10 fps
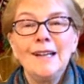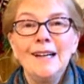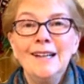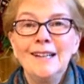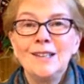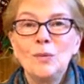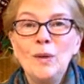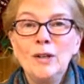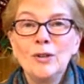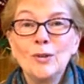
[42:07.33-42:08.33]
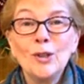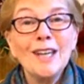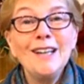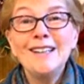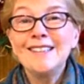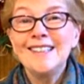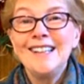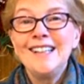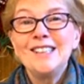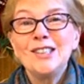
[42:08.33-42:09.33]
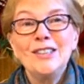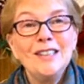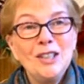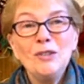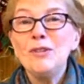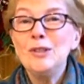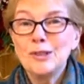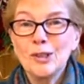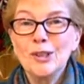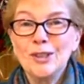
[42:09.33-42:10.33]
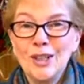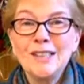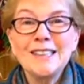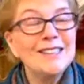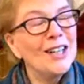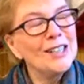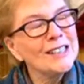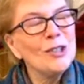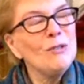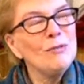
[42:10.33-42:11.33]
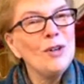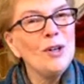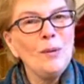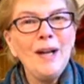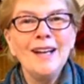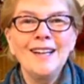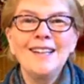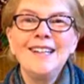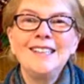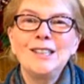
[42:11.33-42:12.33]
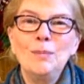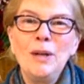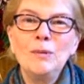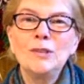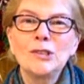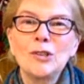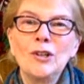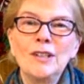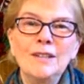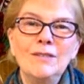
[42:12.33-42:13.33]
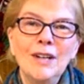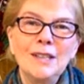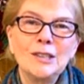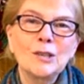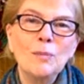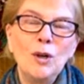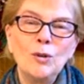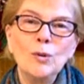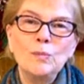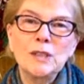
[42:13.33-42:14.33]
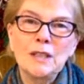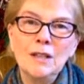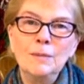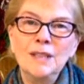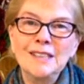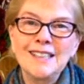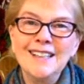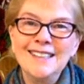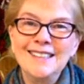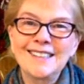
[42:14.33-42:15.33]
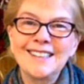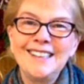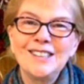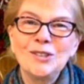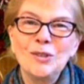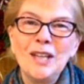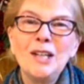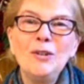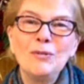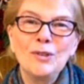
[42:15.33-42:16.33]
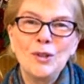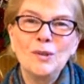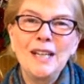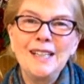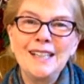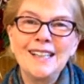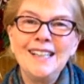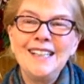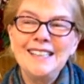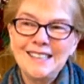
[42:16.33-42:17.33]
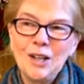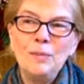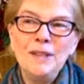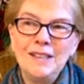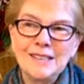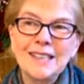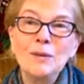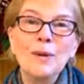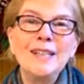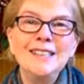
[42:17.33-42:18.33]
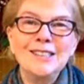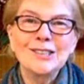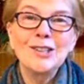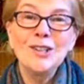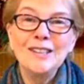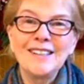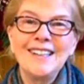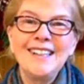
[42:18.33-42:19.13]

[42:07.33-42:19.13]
And we are looking to the near future, not so far away, to be able to start inviting small groups to come and attend. So thank you for donating. It's helping us get ready to start.